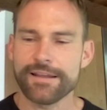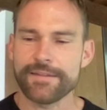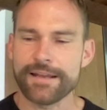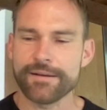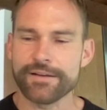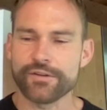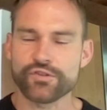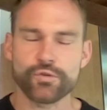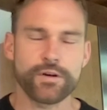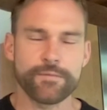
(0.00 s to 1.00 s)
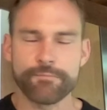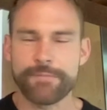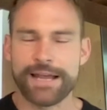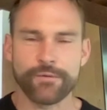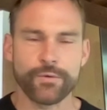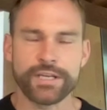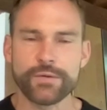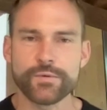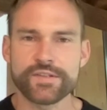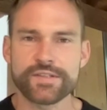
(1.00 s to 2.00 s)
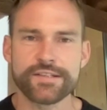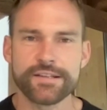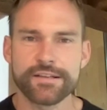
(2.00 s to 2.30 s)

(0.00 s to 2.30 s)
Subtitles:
that, you know, story of back when he was